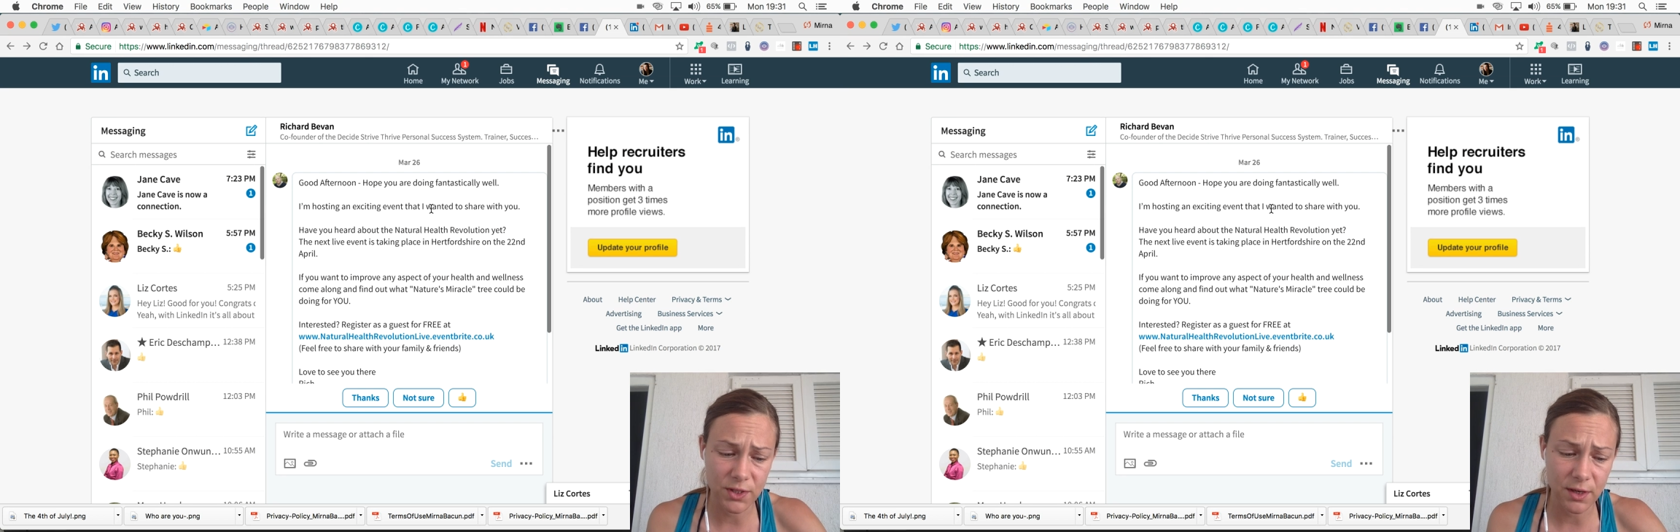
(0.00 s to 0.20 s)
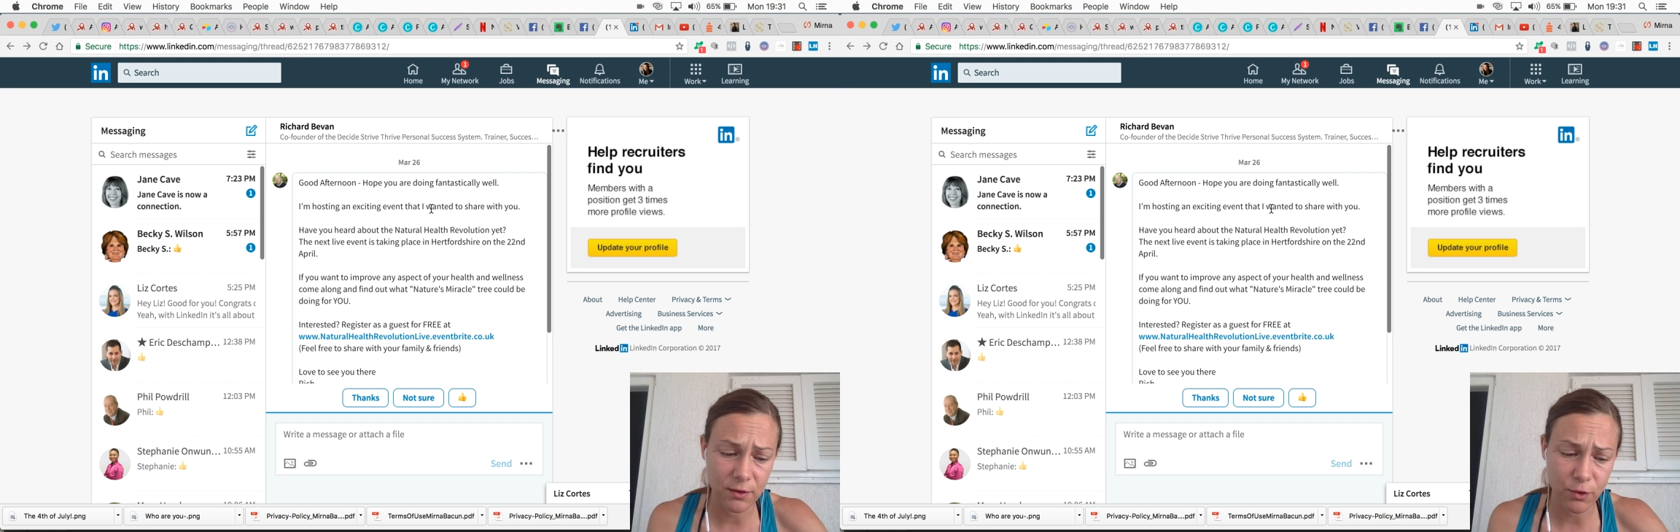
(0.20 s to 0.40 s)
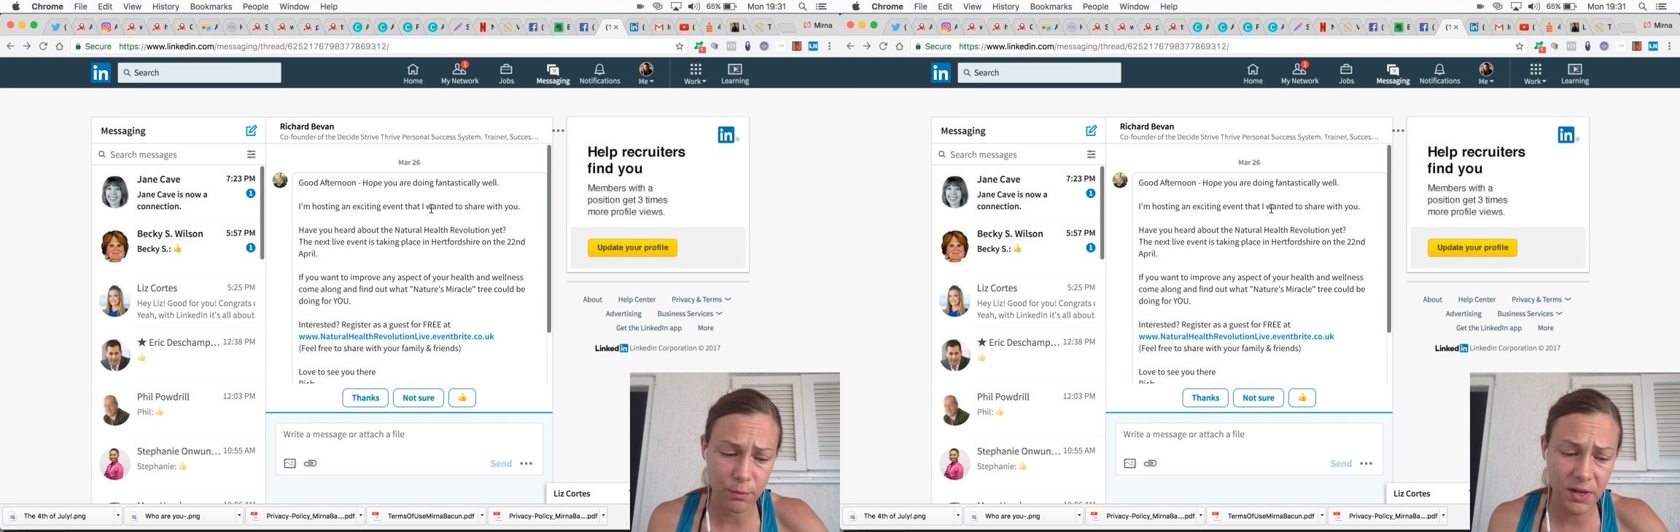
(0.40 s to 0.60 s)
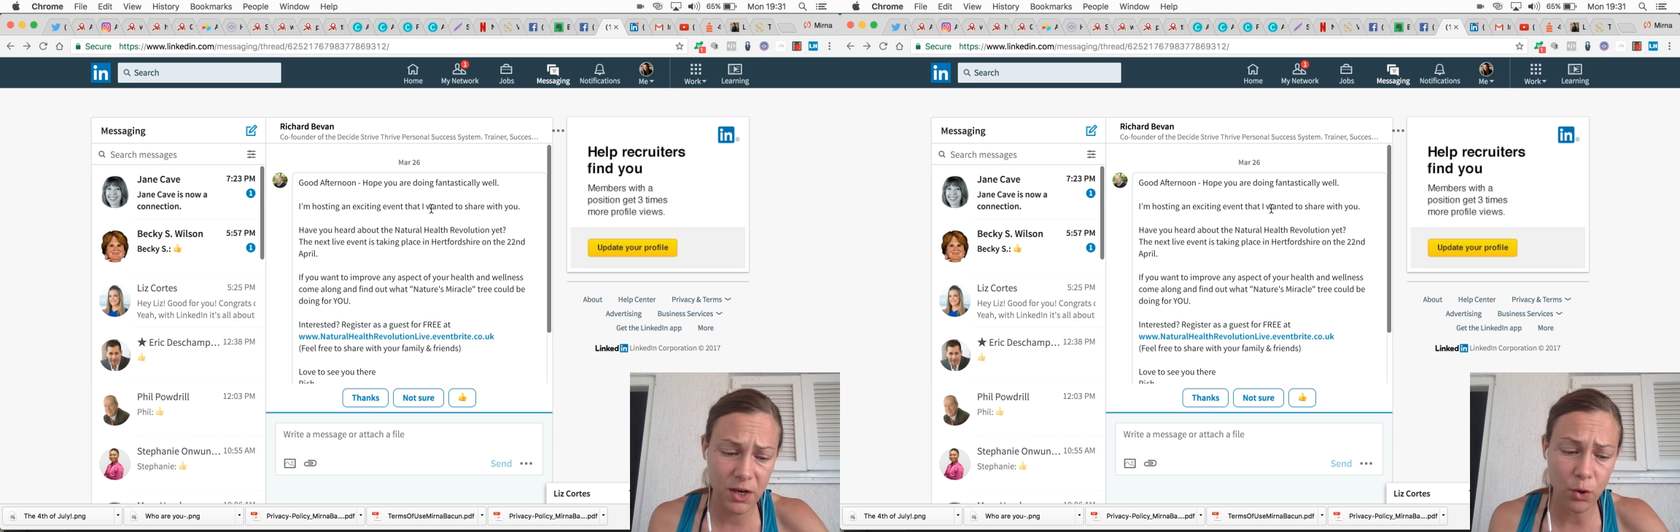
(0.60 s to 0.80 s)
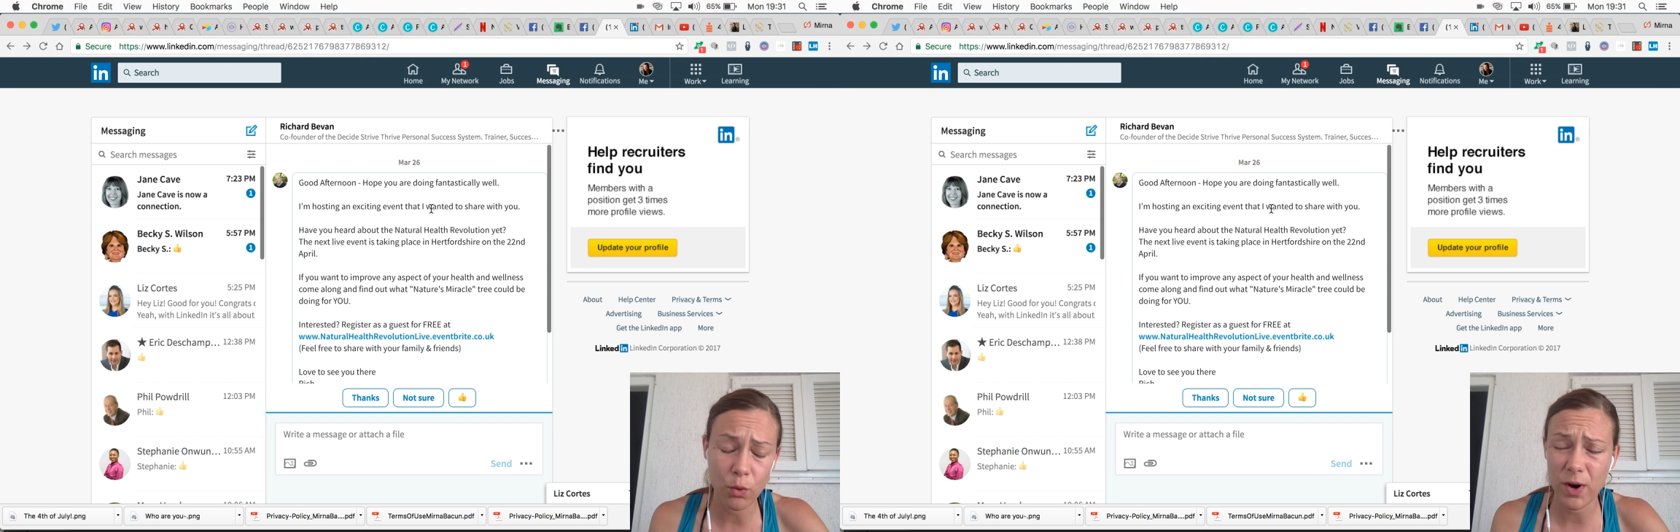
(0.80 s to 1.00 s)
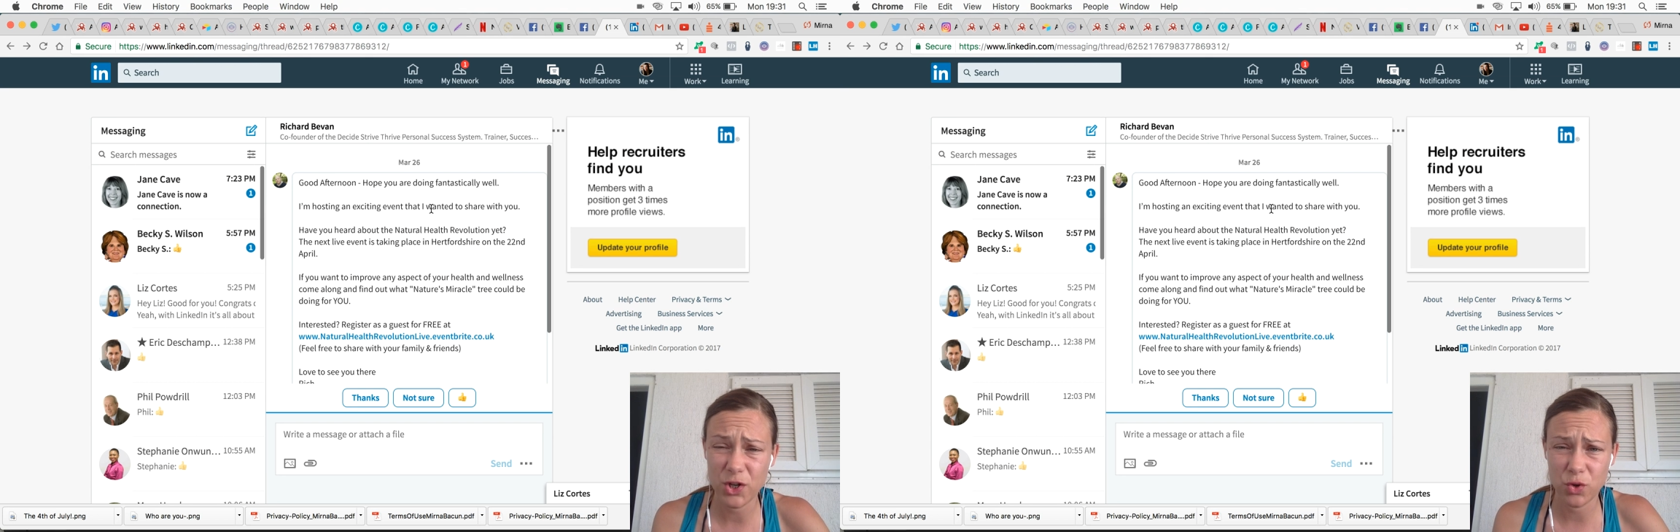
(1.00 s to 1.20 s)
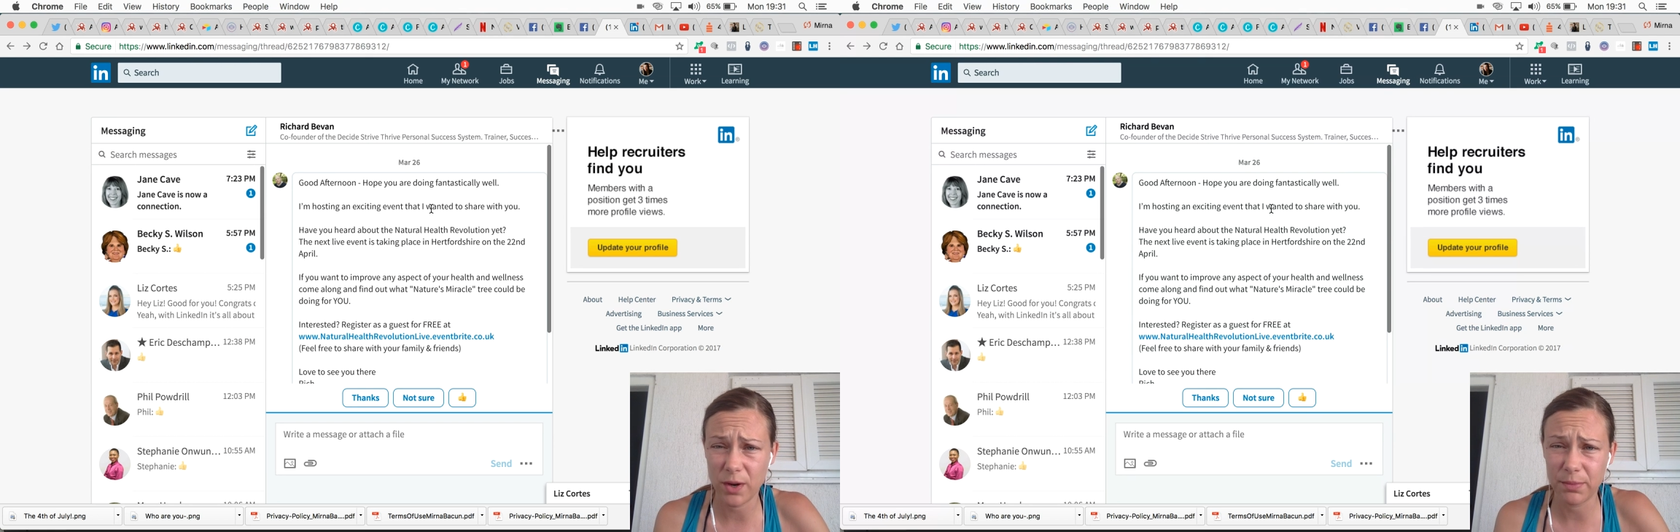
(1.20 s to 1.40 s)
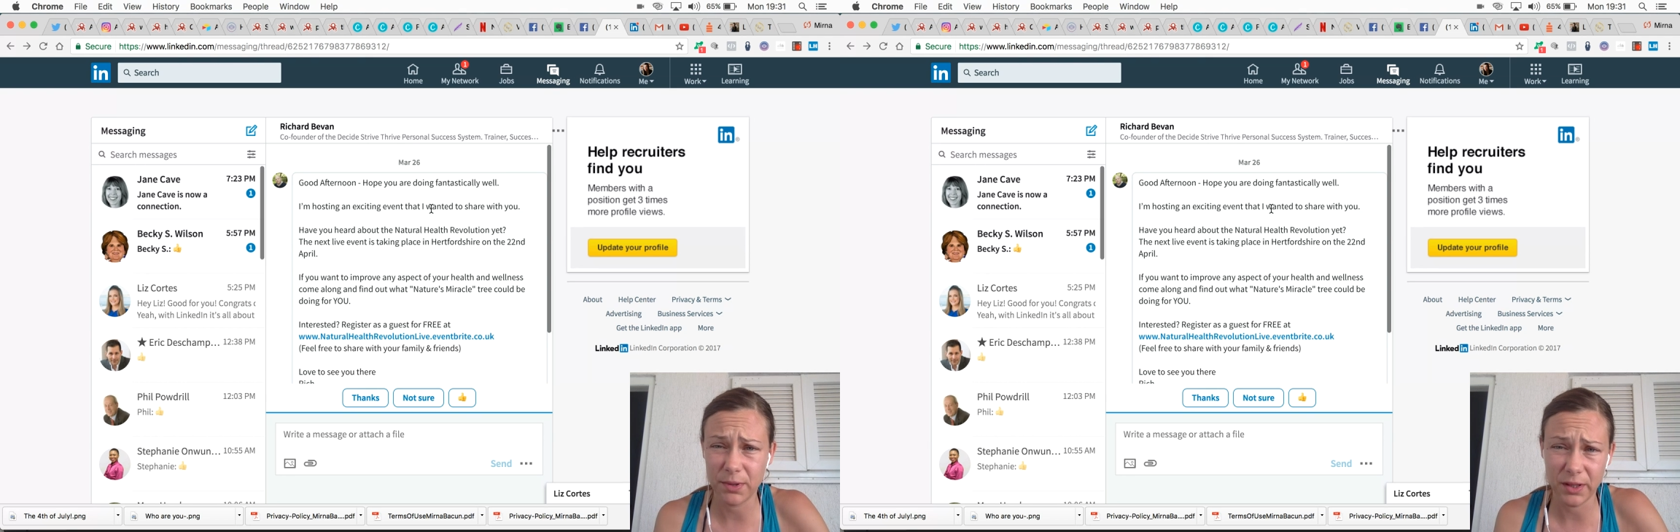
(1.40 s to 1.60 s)
What's in it for me, or why
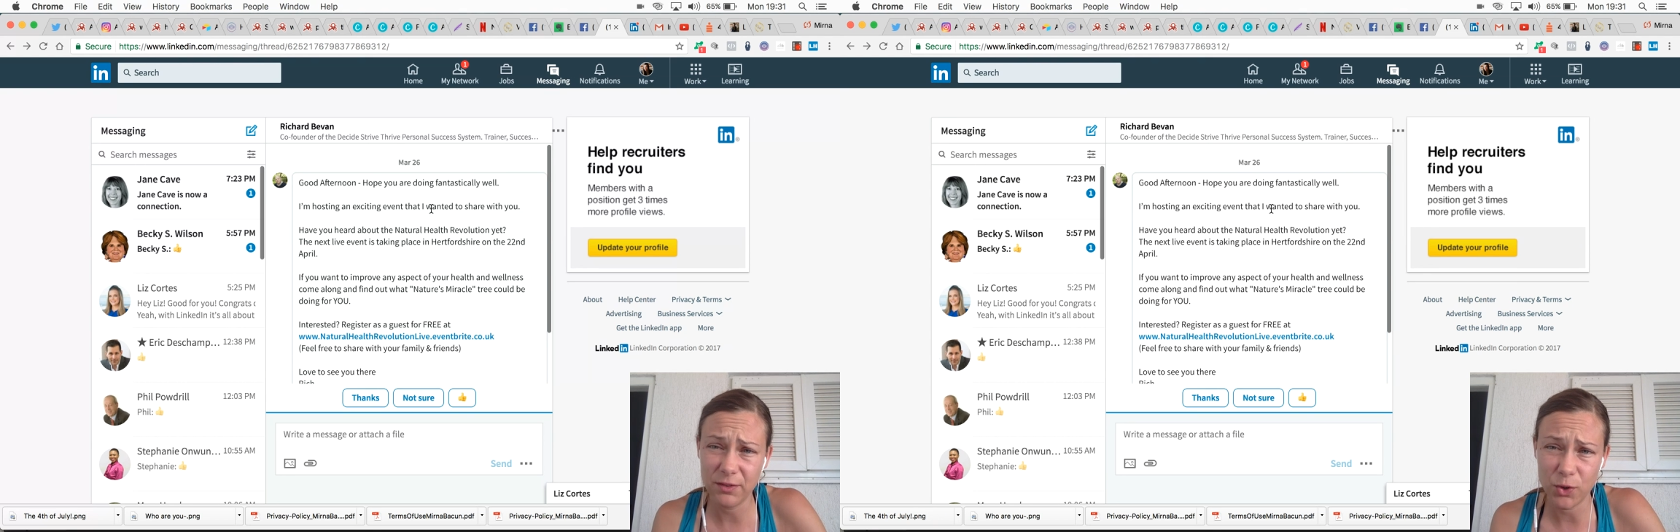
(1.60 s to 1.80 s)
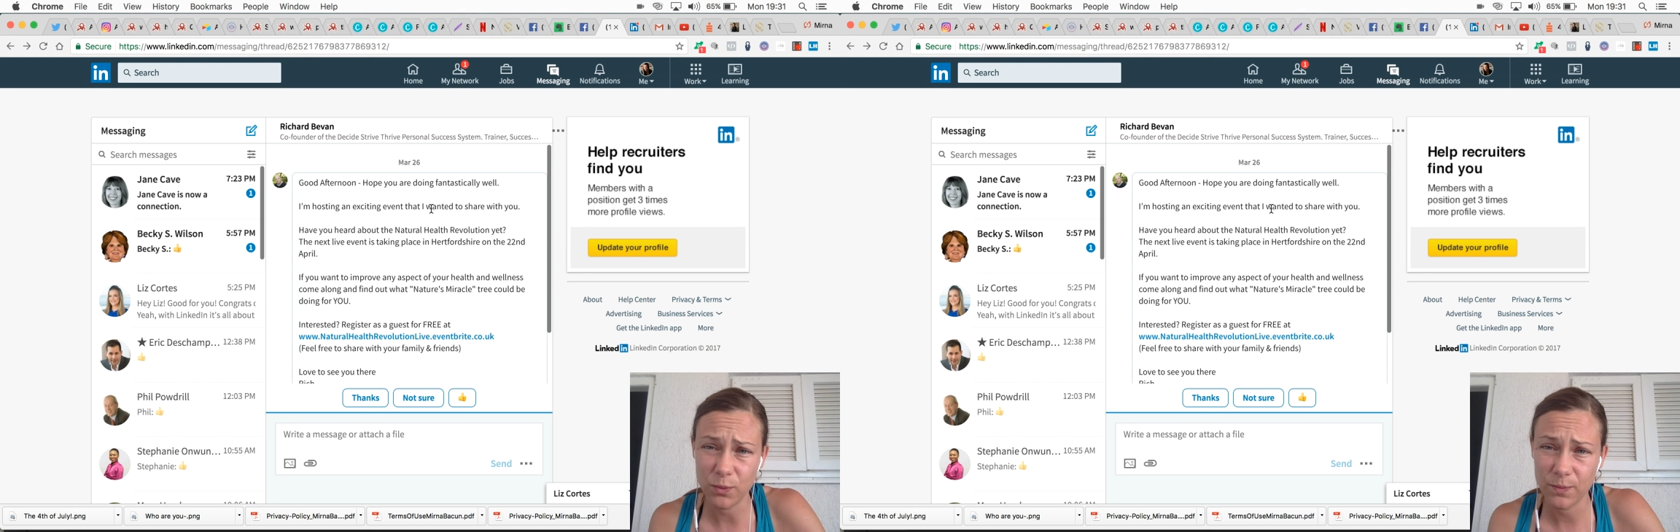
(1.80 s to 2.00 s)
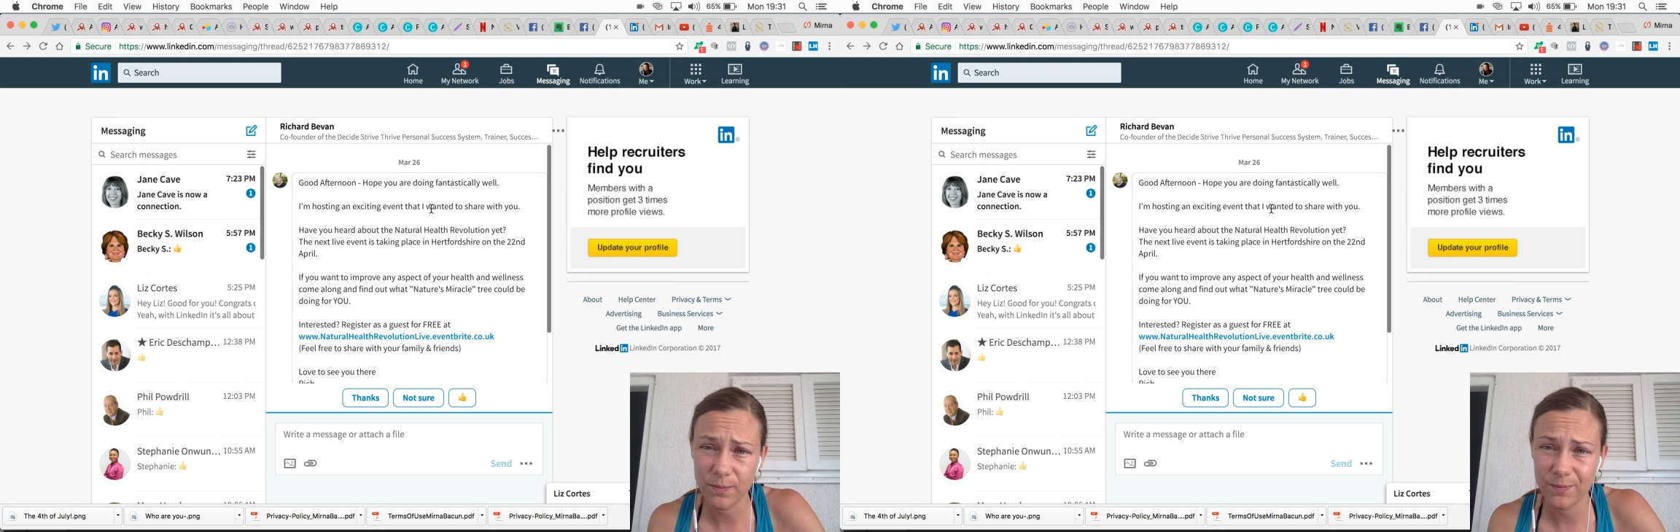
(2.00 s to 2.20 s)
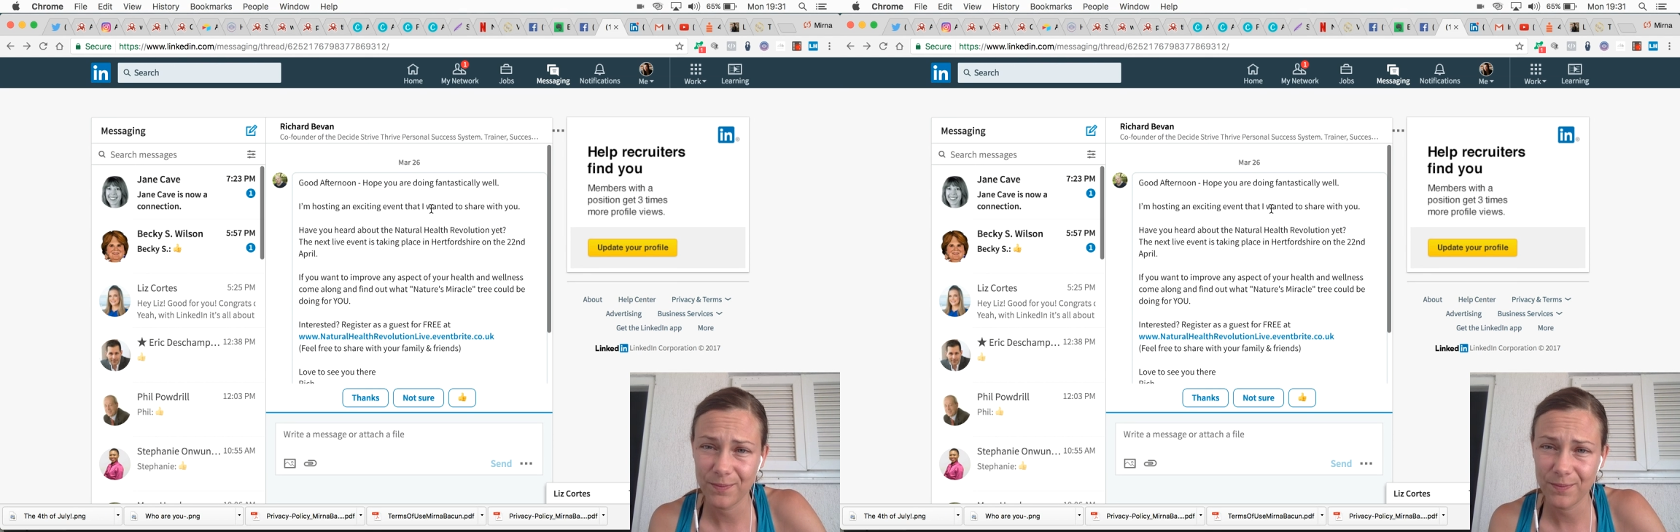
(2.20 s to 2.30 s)
should I believe you?